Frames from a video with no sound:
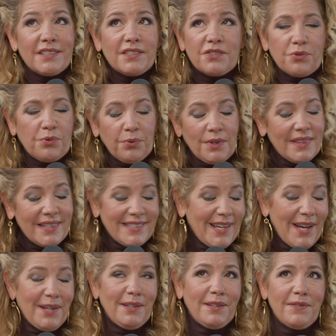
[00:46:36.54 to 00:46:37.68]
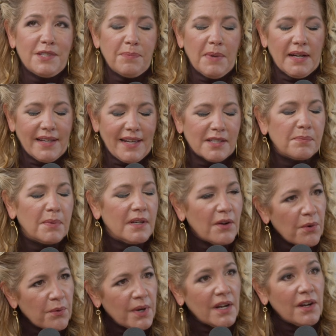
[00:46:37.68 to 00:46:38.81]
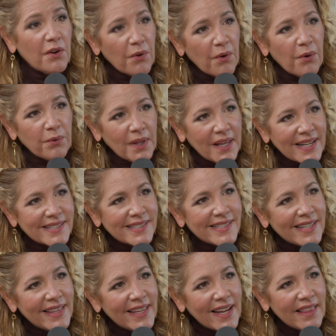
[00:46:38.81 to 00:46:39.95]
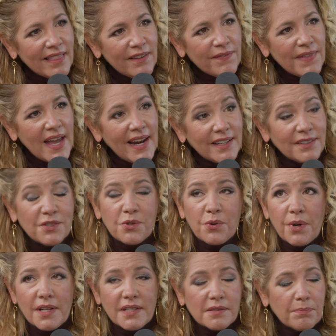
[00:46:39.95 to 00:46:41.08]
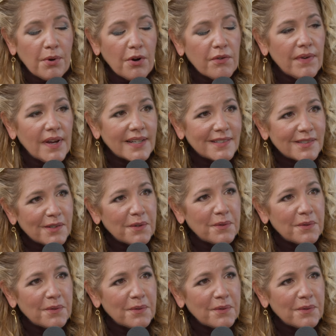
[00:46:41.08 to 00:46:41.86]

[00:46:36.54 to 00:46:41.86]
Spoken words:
truly the title of this podcast, but owning your own legacy. I love that. And joy is perfect. So